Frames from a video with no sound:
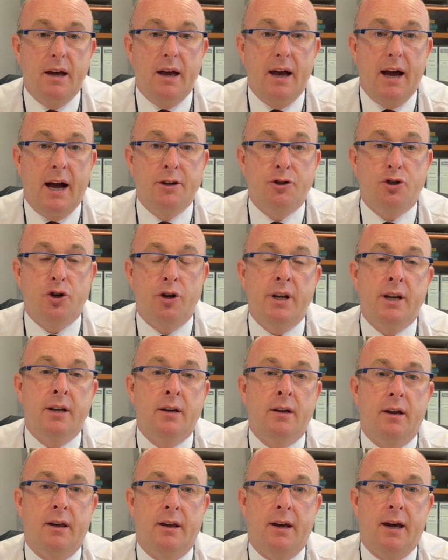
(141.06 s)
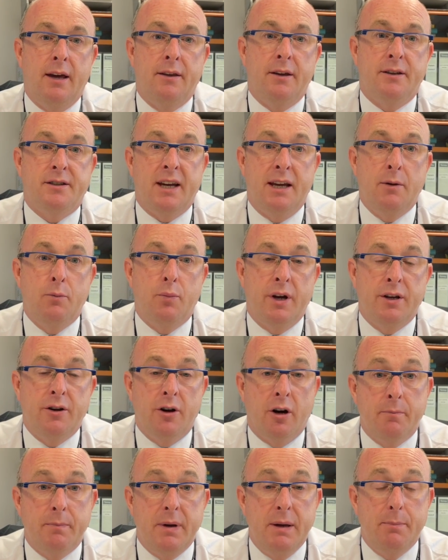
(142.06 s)
And during the time when
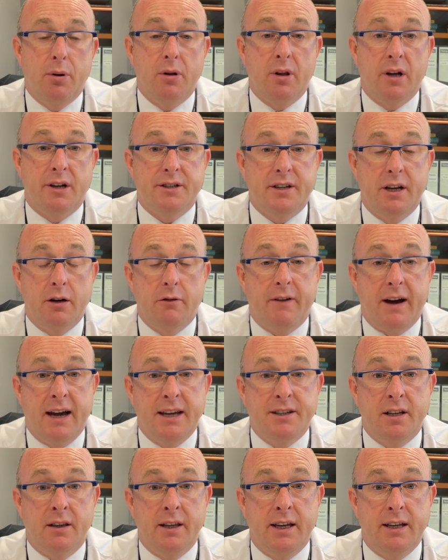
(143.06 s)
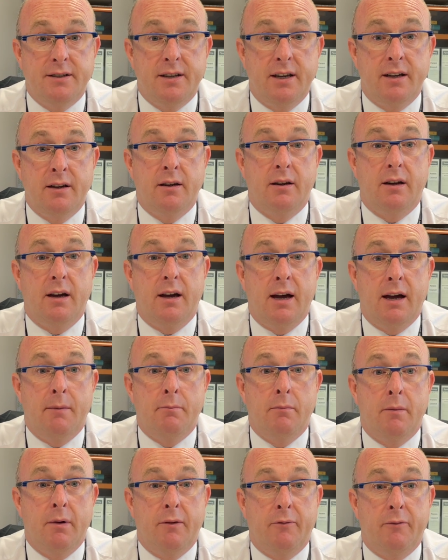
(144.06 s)
young people are self-isolating,
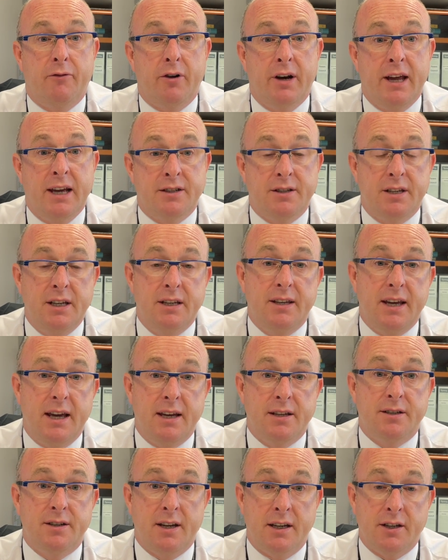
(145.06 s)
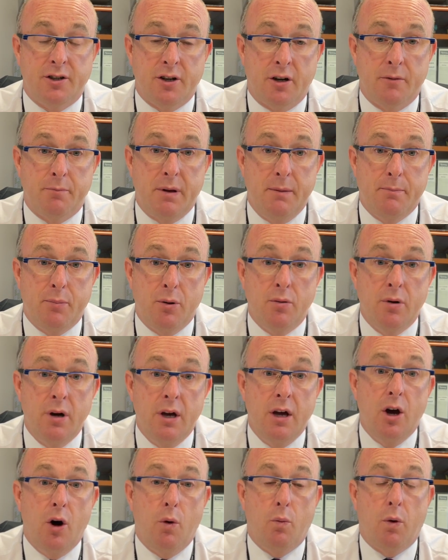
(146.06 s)
for S3 to S6 young people,
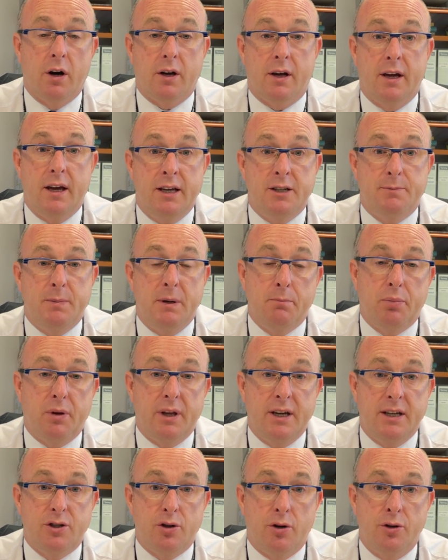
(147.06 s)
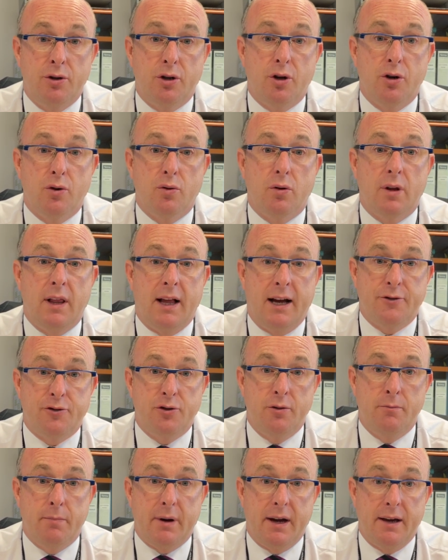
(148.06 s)
work is being placed on the Google
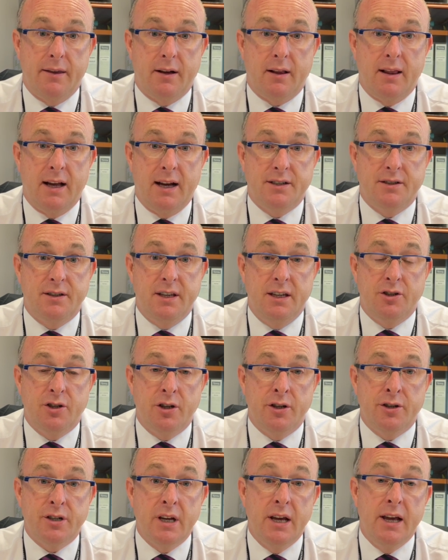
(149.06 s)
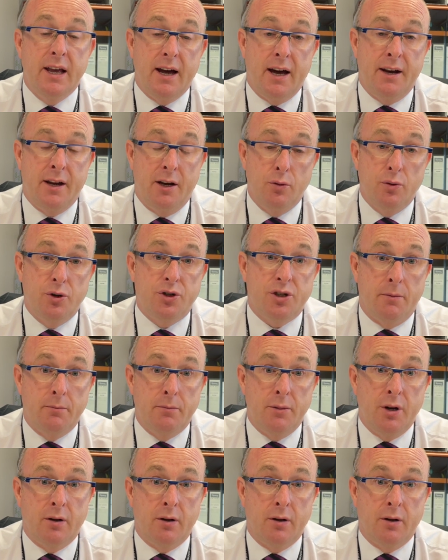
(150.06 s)
Classroom by the class teachers, and I know some